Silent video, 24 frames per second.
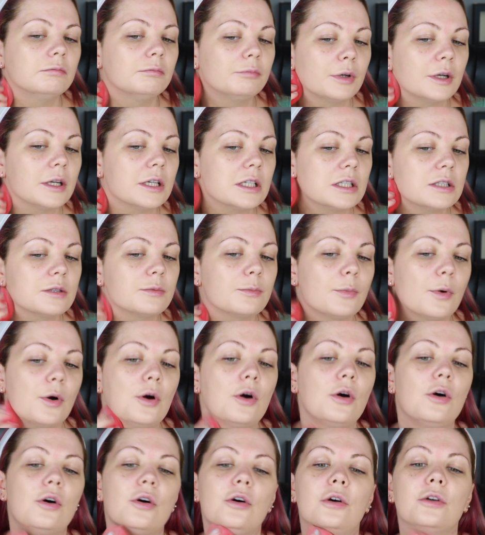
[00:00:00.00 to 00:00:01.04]
pretty
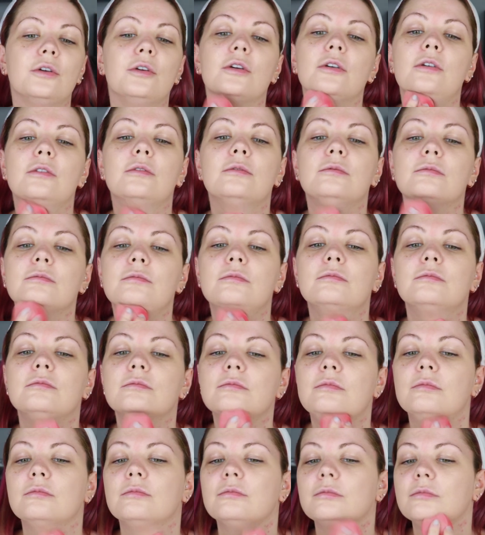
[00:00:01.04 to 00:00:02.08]
spot on,
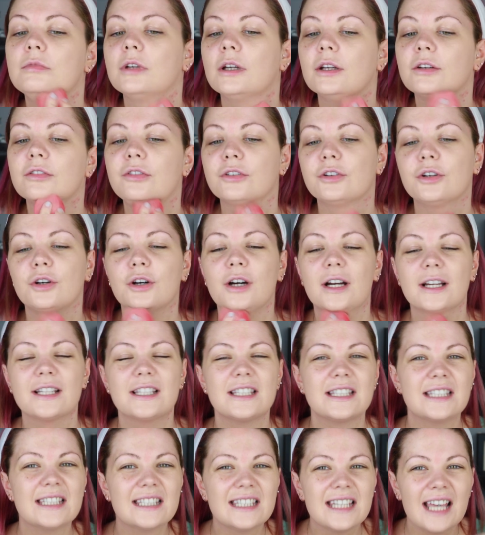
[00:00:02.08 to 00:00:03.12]
if not a
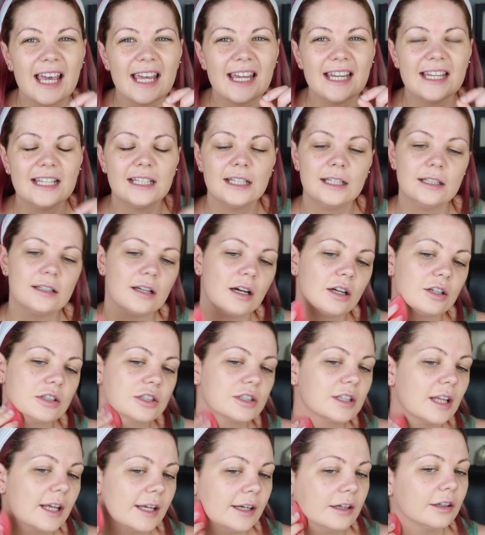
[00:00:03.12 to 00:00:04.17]
tiny
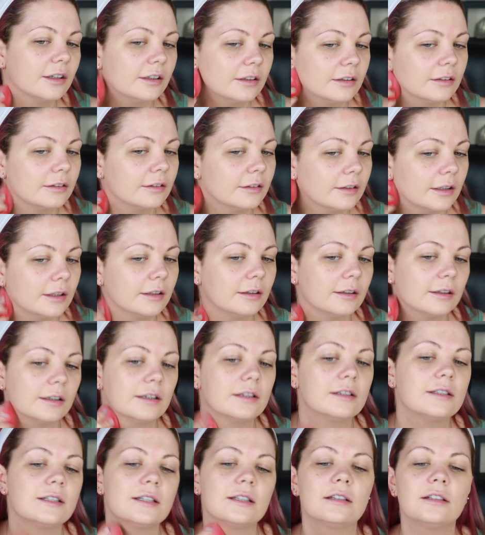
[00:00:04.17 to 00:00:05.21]
touch lighter than the
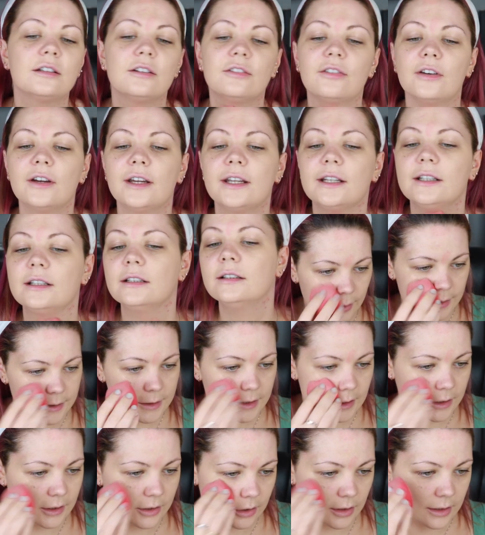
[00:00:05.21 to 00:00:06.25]
Conceal and Define. I was
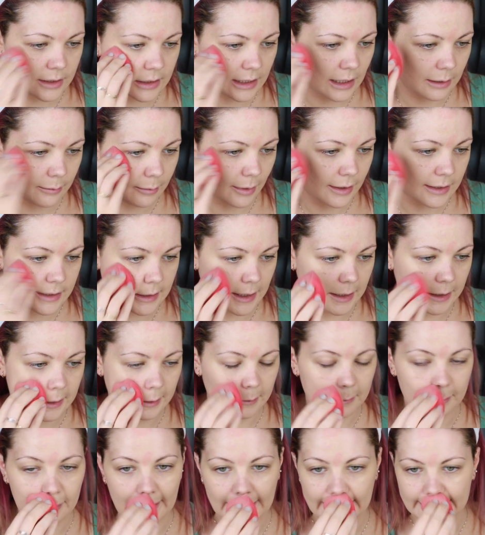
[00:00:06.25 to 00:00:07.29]
going to do a side-by-side
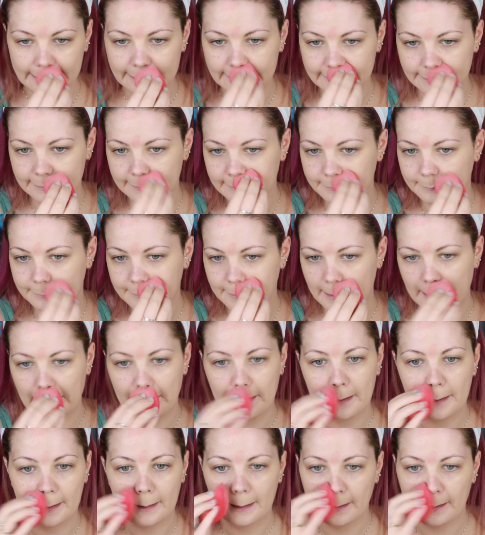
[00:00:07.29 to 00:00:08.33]
comparison, but